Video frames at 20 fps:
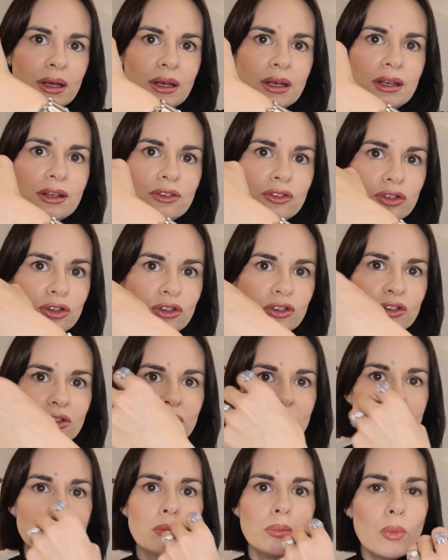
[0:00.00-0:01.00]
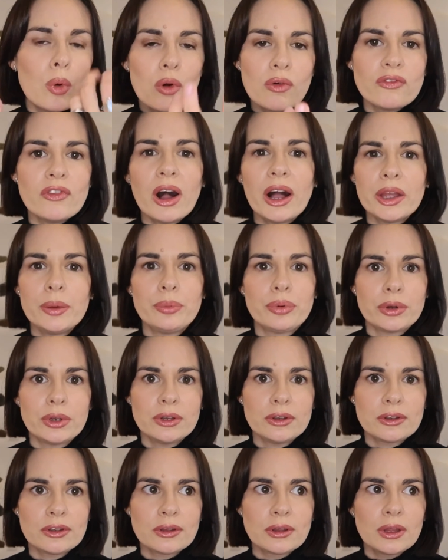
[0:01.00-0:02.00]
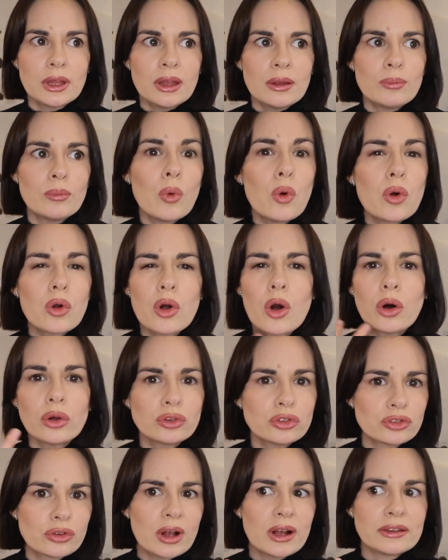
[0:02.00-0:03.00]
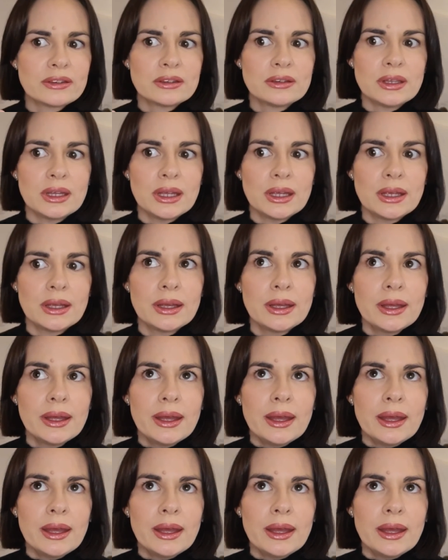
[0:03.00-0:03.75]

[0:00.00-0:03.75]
is just more vibrant, more contrasting,